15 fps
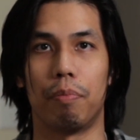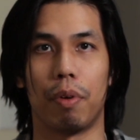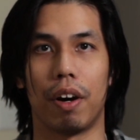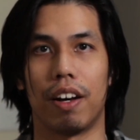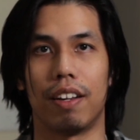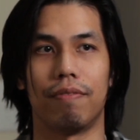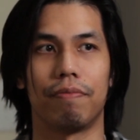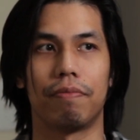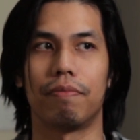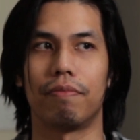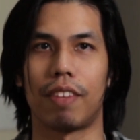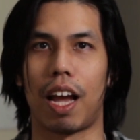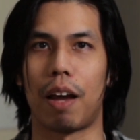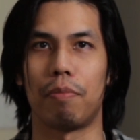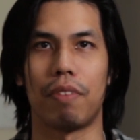But
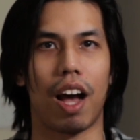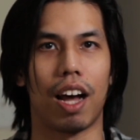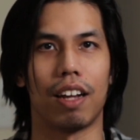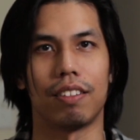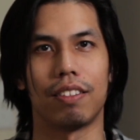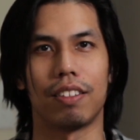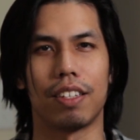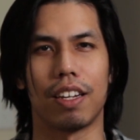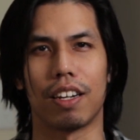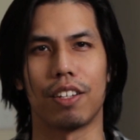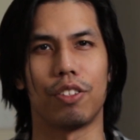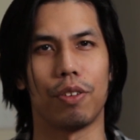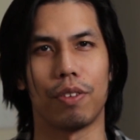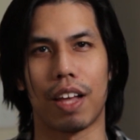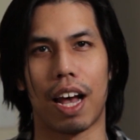I'm not gonna
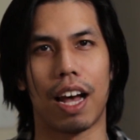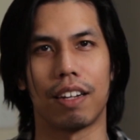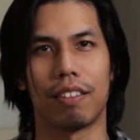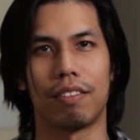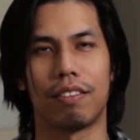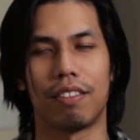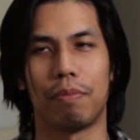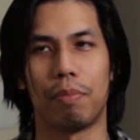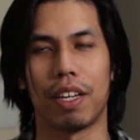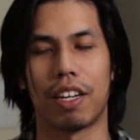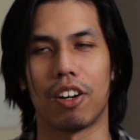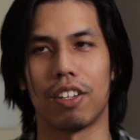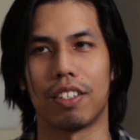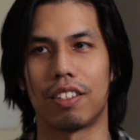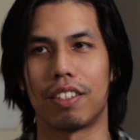do that,
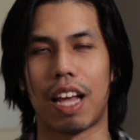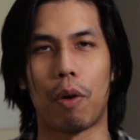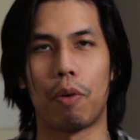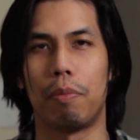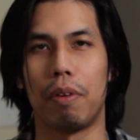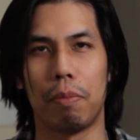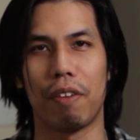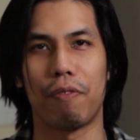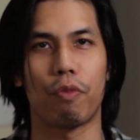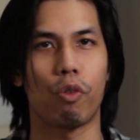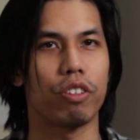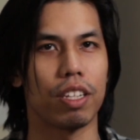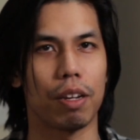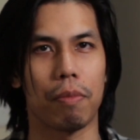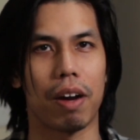because that would be me
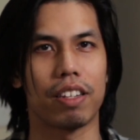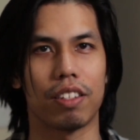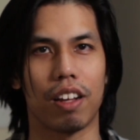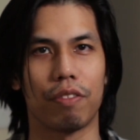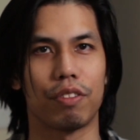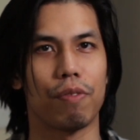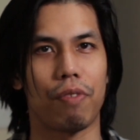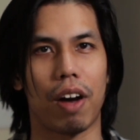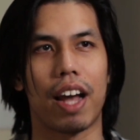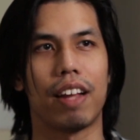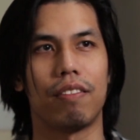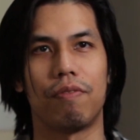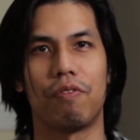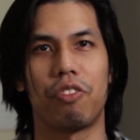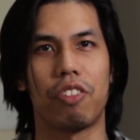forcing myself to
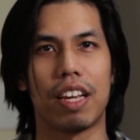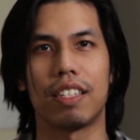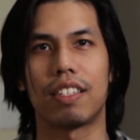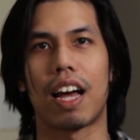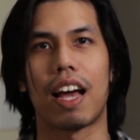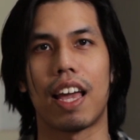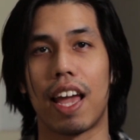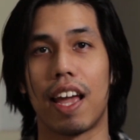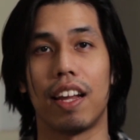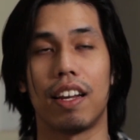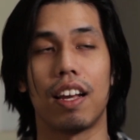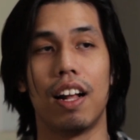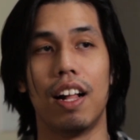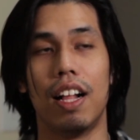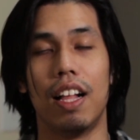find things I
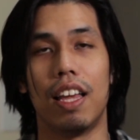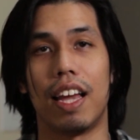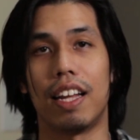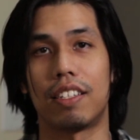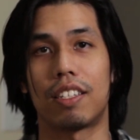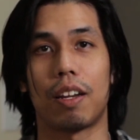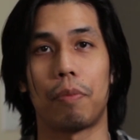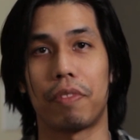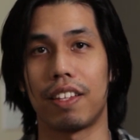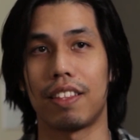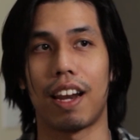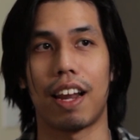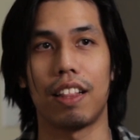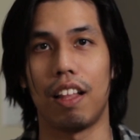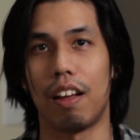hate in something
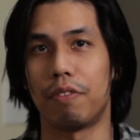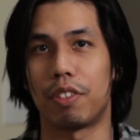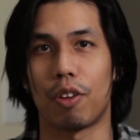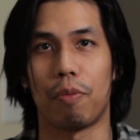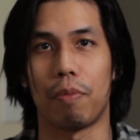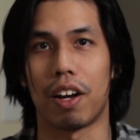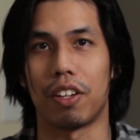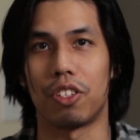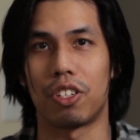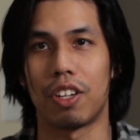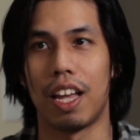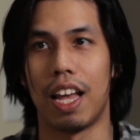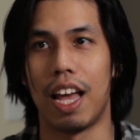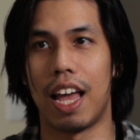that I love so much,